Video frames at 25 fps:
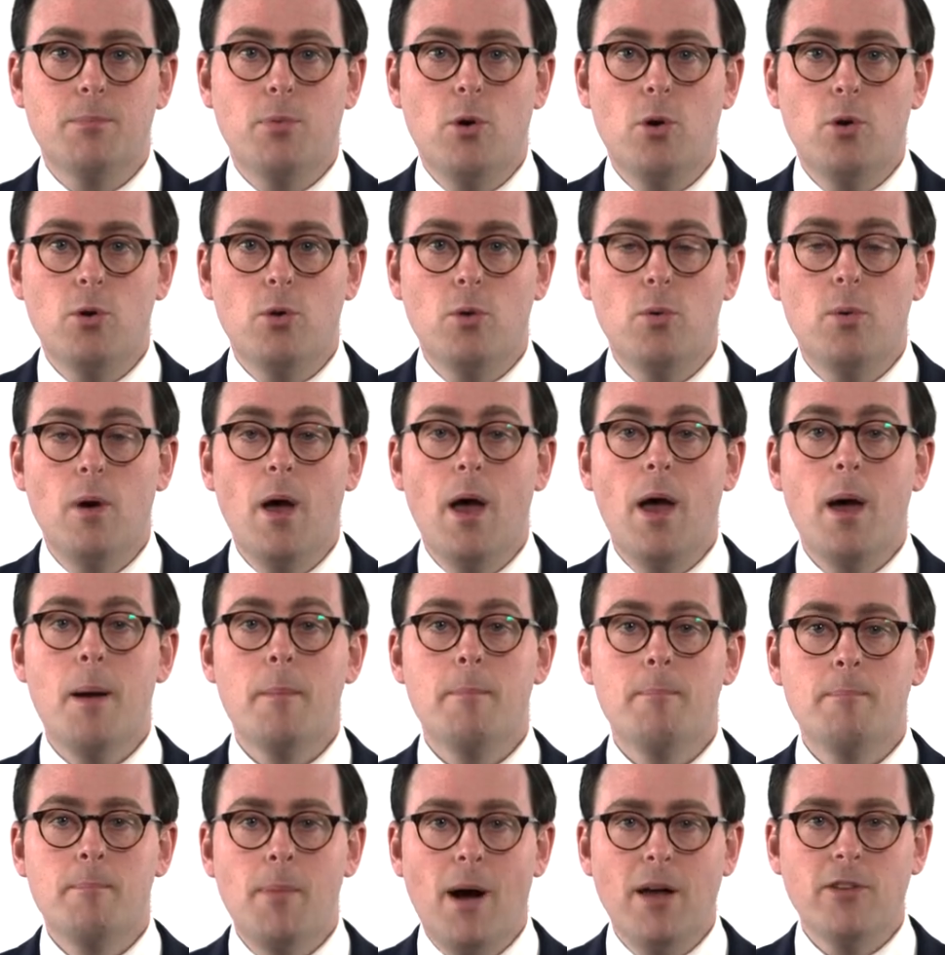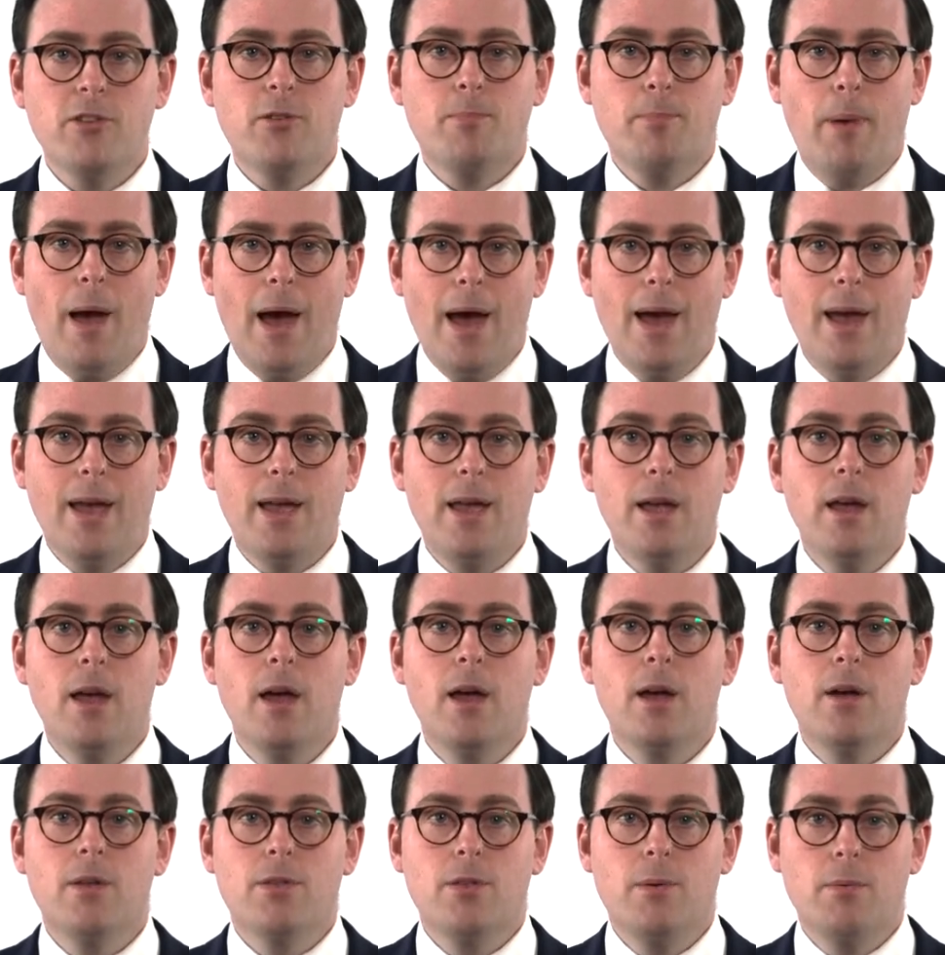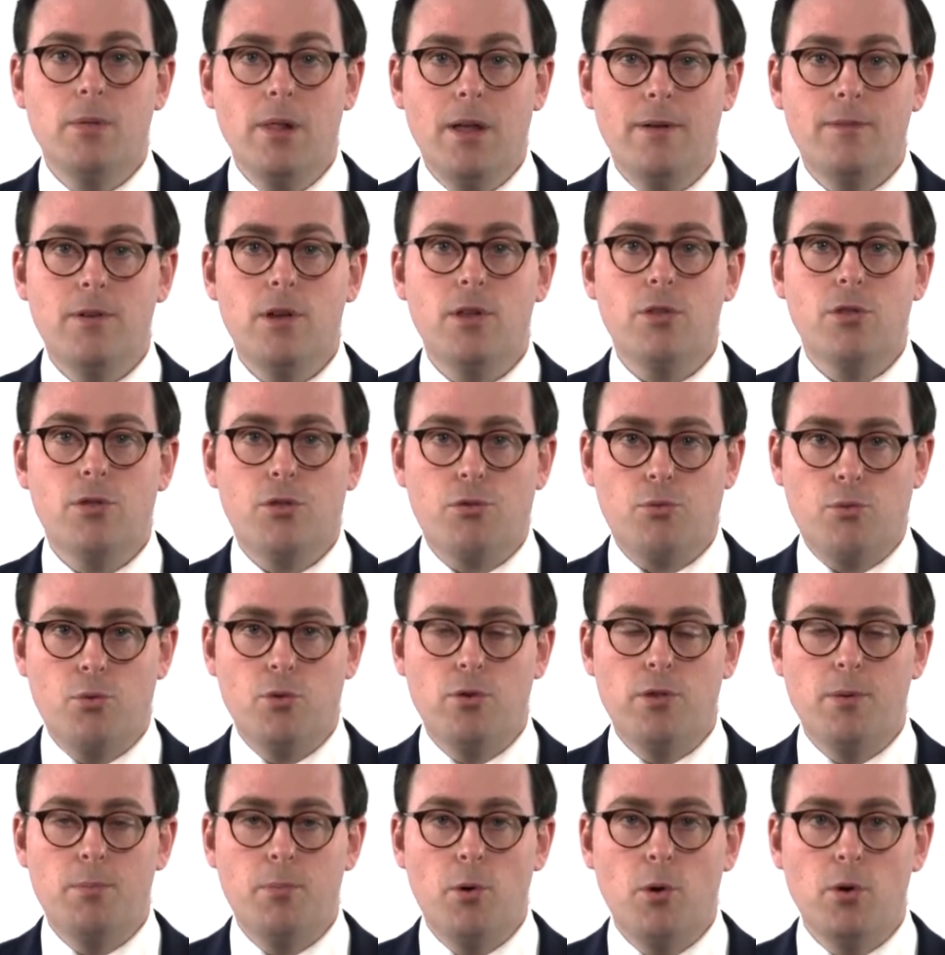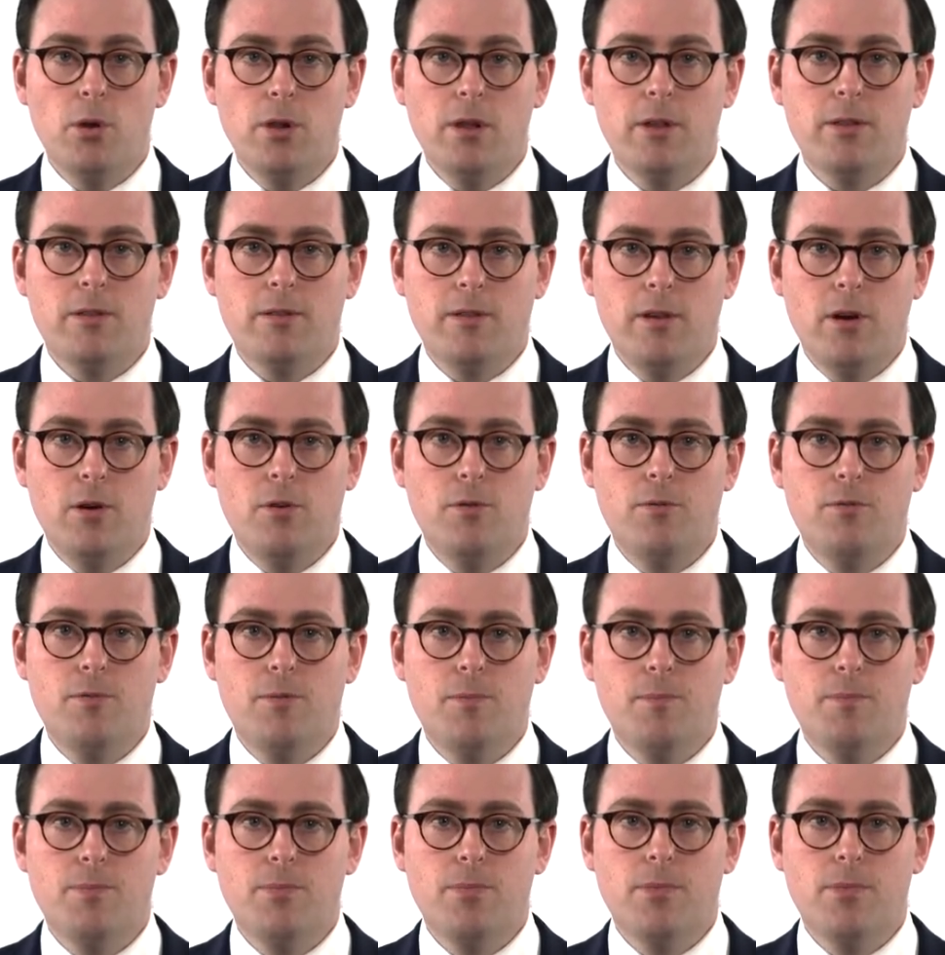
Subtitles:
portal must pay the levy through the portal itself.